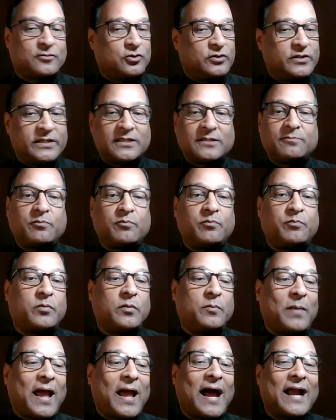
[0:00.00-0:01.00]
So this
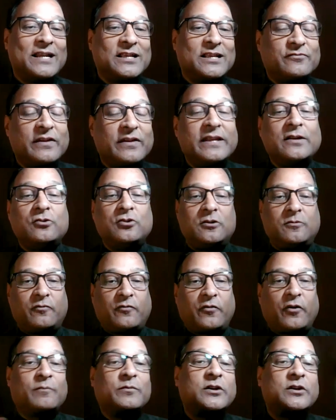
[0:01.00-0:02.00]
plan is very good
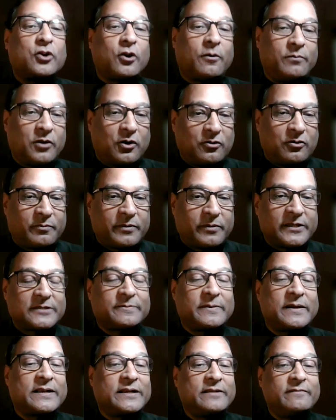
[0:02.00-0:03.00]
from the top down
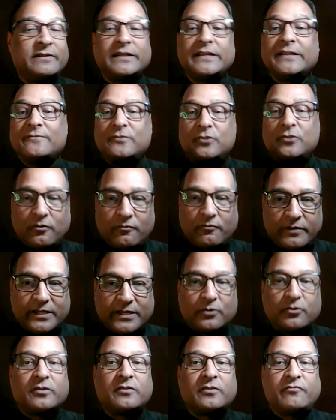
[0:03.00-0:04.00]
perspective. It gives you a
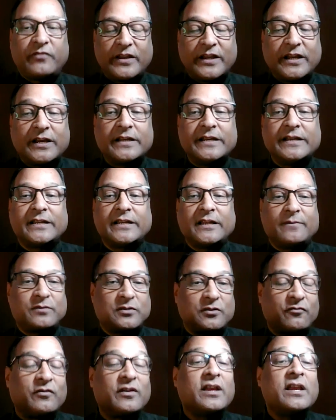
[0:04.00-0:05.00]
very good figure in
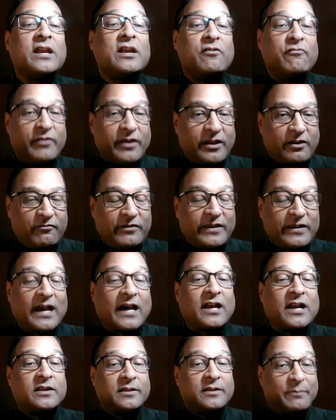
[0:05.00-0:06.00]
terms of where we
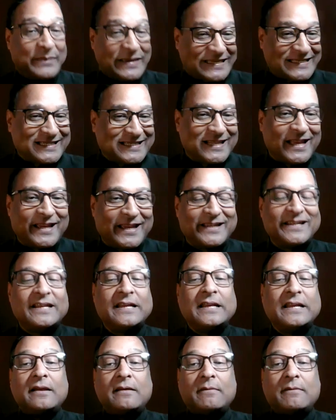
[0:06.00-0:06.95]
are, the baseline.